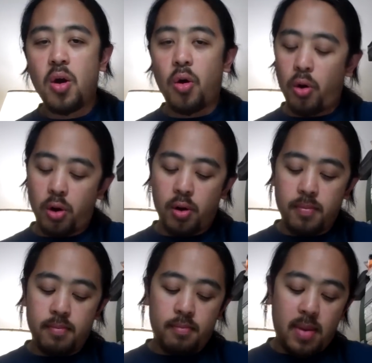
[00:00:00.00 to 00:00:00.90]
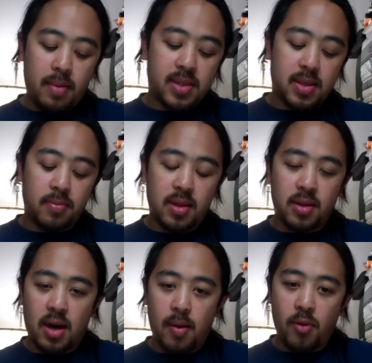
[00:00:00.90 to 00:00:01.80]
Or maybe
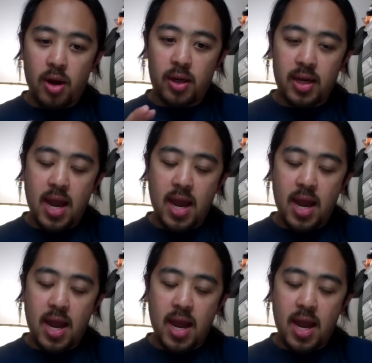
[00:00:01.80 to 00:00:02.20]
something that I'm writing